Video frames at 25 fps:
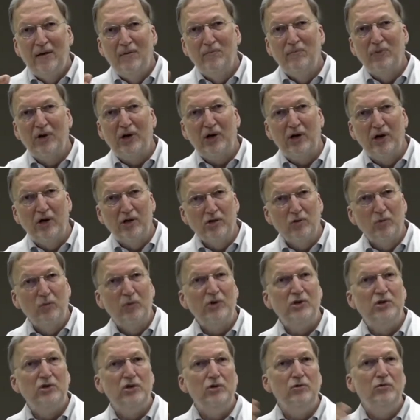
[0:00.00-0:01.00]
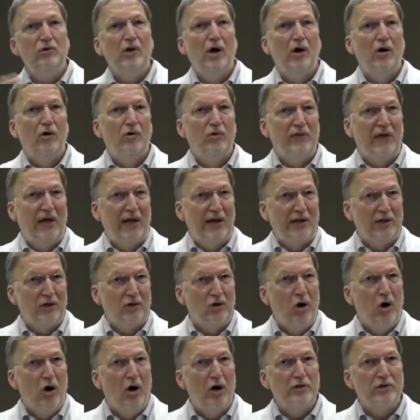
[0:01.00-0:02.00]
because we do know that it
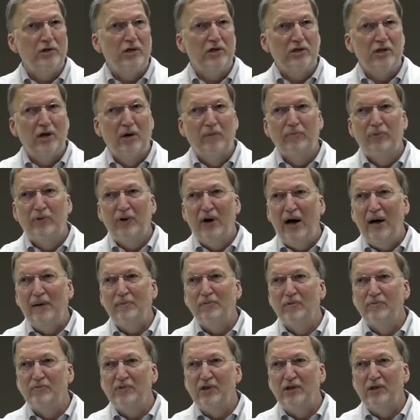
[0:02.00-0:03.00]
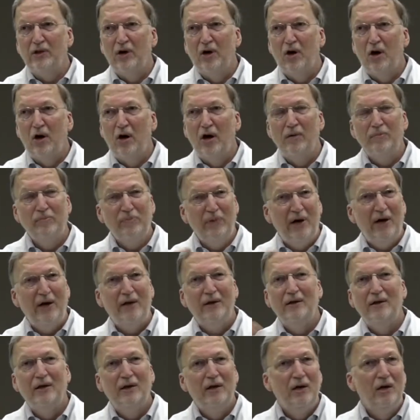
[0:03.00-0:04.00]
causes some problems in the heart,
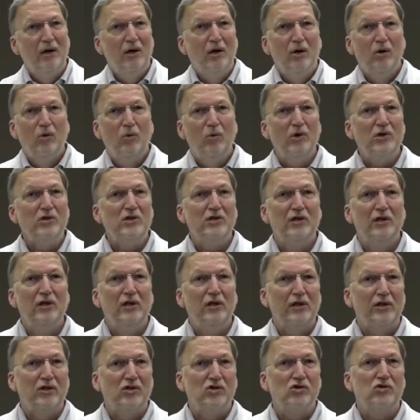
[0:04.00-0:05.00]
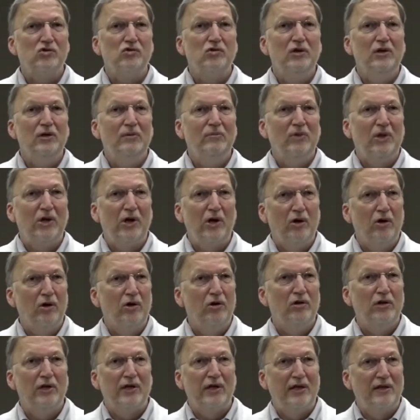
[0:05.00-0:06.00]
but we're still extremely
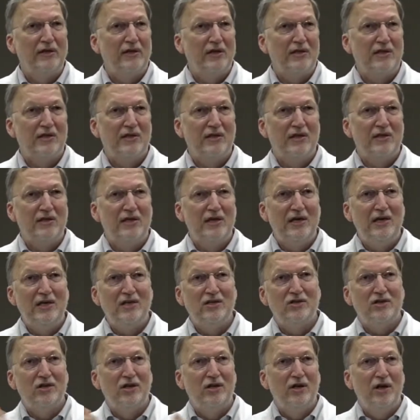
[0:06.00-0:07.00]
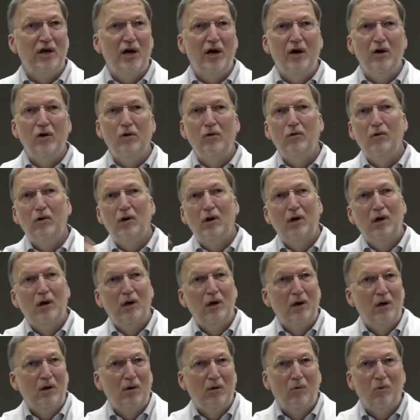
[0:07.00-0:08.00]
early in this disease to know,
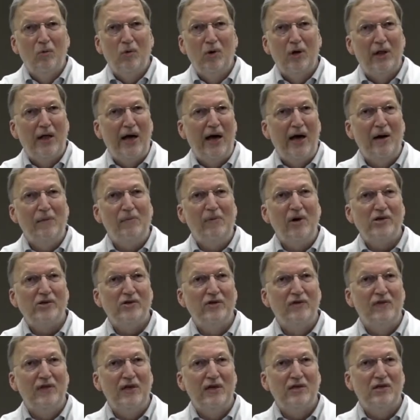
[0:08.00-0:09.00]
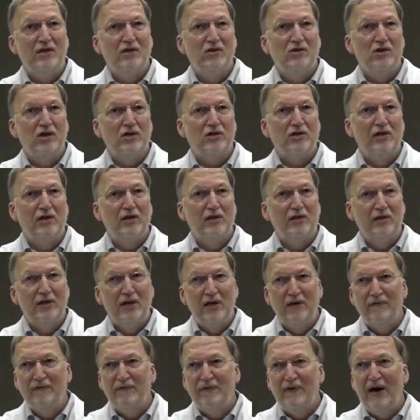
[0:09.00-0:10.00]
well, how much of this is just
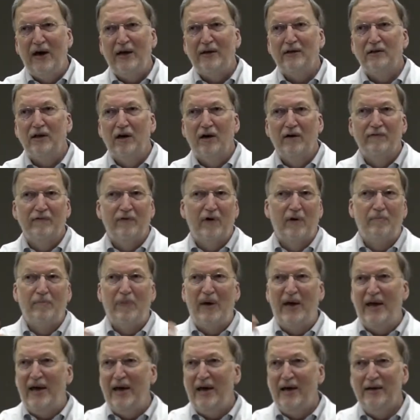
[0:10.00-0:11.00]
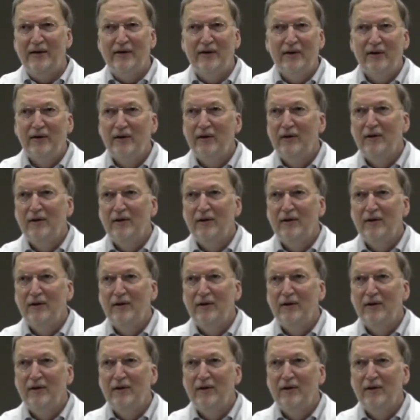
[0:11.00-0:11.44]
the effect of a bad